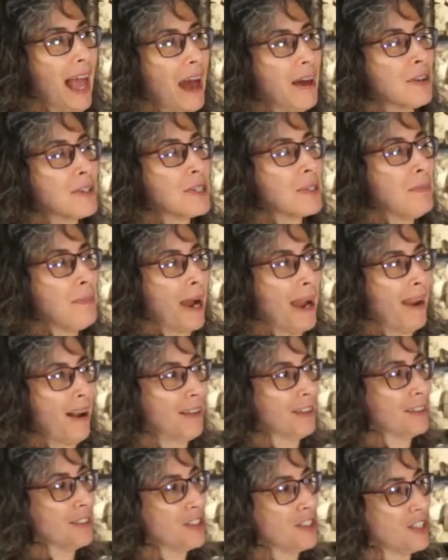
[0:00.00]
how does the
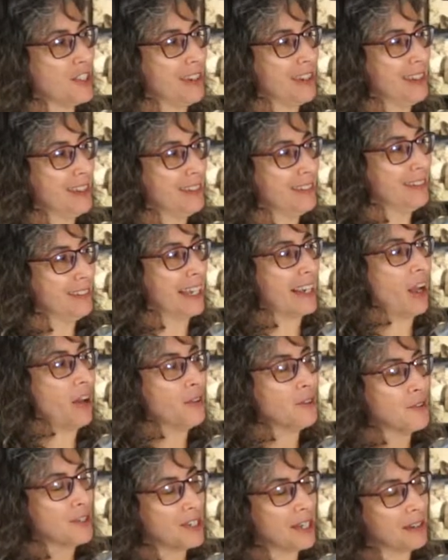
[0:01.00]
biology, like
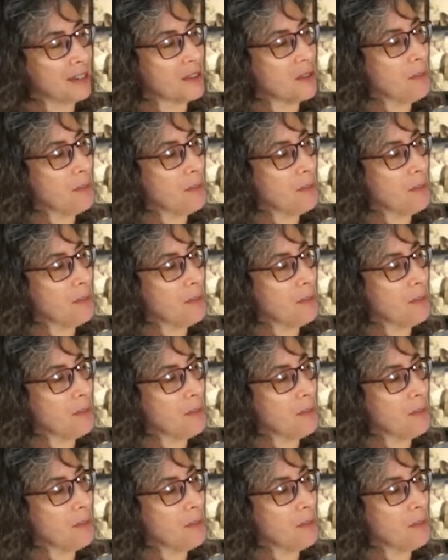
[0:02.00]
understanding